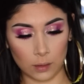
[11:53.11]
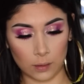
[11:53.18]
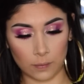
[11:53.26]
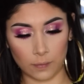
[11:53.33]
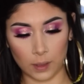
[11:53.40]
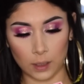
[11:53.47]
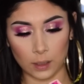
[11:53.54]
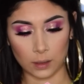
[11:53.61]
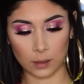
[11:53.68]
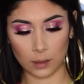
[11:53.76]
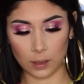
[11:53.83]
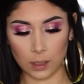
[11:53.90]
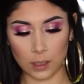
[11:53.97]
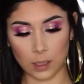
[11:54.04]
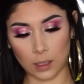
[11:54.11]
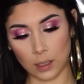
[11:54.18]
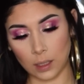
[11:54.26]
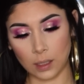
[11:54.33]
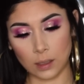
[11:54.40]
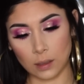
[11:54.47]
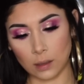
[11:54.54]
If I can take it
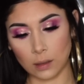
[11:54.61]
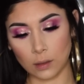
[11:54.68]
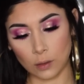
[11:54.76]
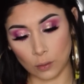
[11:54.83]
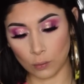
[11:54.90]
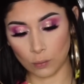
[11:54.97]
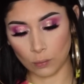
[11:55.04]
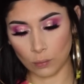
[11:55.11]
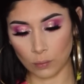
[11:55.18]
out.